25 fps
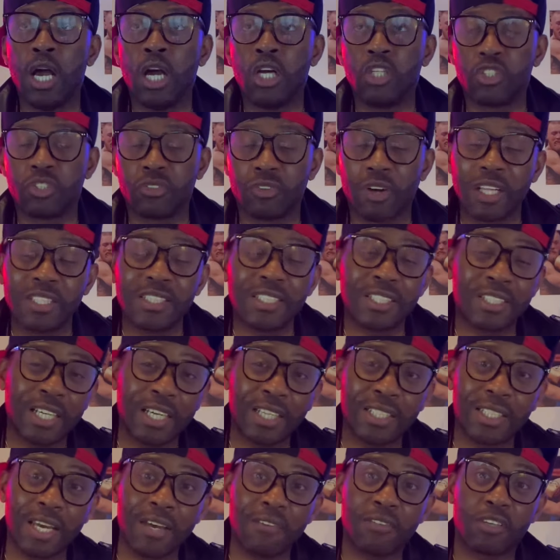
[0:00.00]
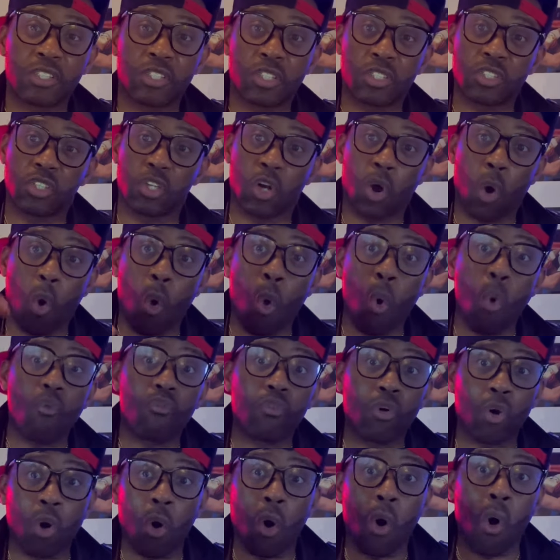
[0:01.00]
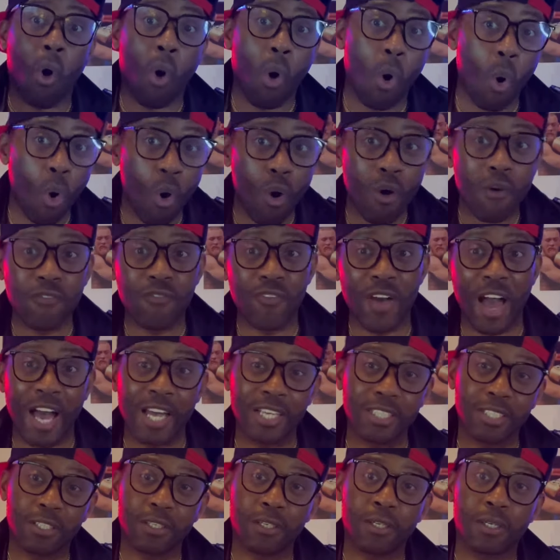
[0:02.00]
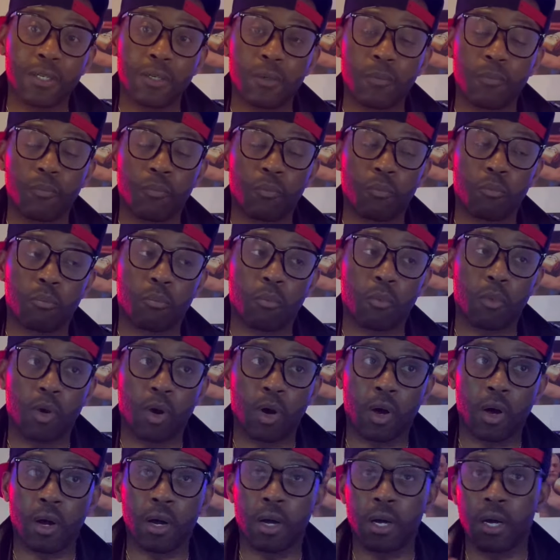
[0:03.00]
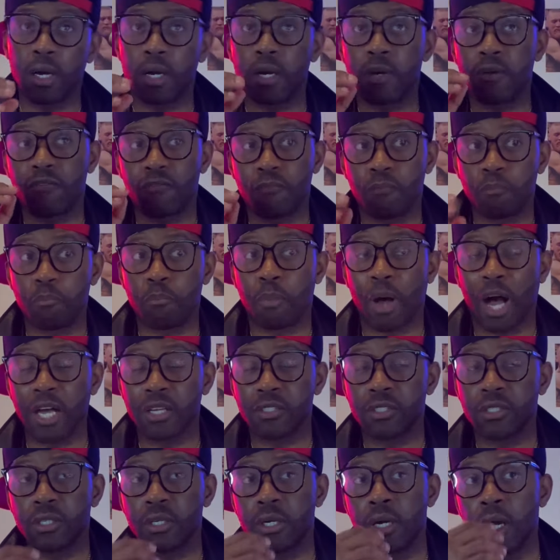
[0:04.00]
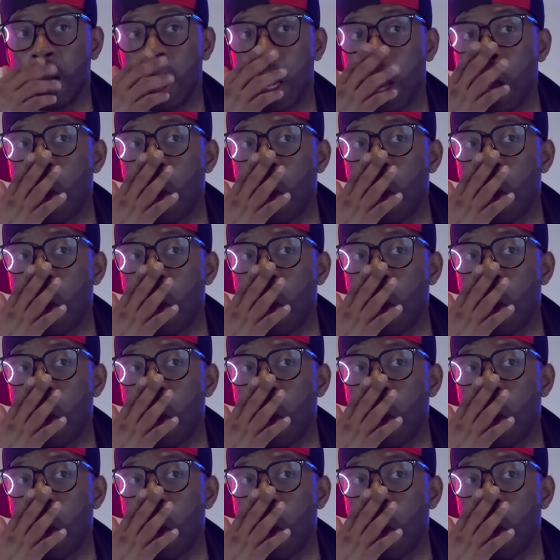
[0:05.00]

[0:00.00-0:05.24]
Gervonta Tank Davis is an overall faster boxer,